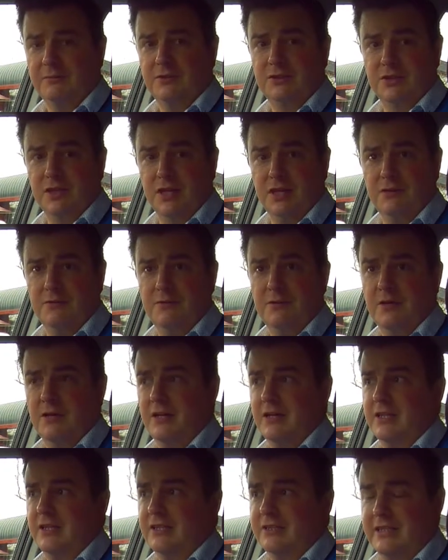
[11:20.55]
So
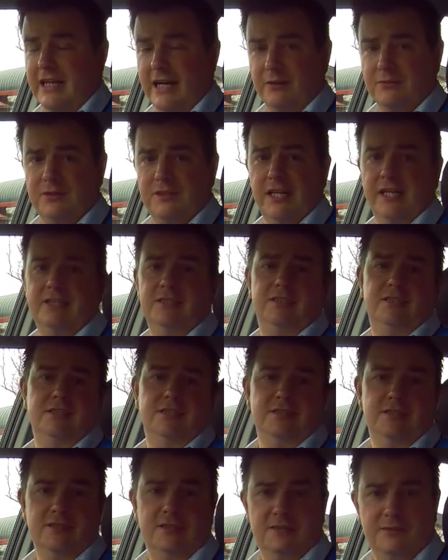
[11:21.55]
town
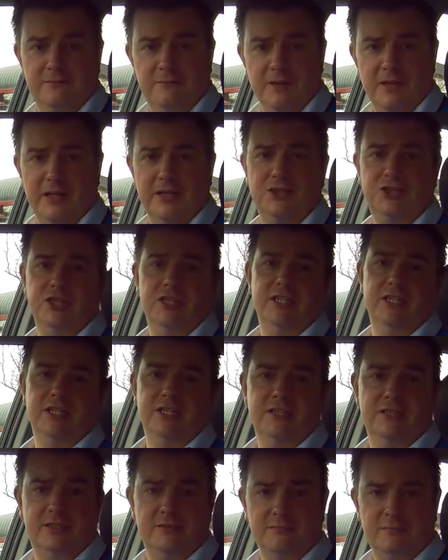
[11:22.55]
centres,
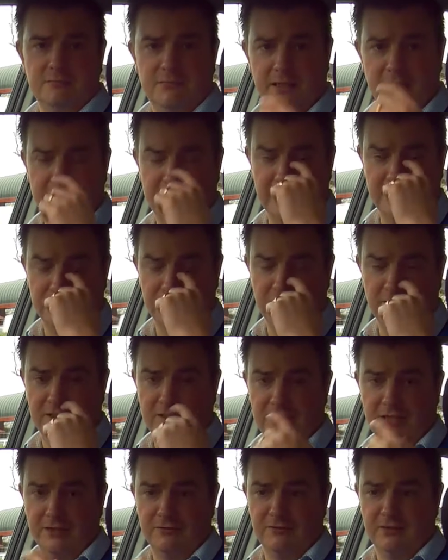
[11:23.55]
villages, etc,
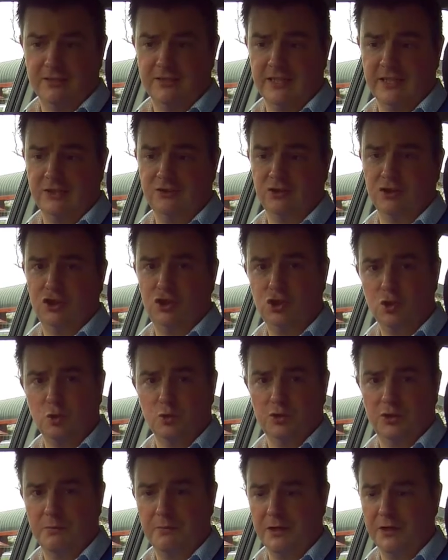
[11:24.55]
etc, etc.
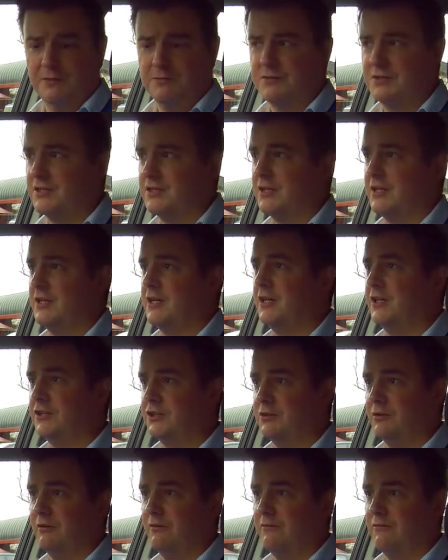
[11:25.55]
Short commutes
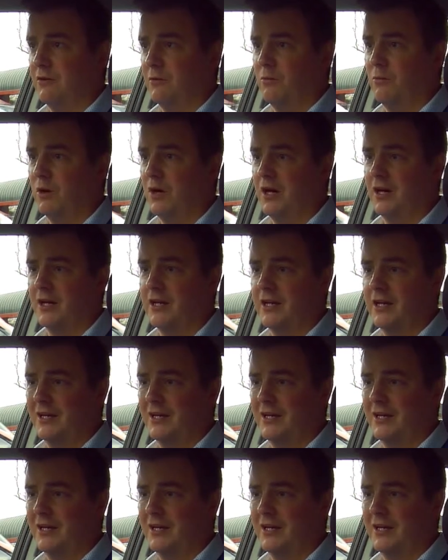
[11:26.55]
to and from work.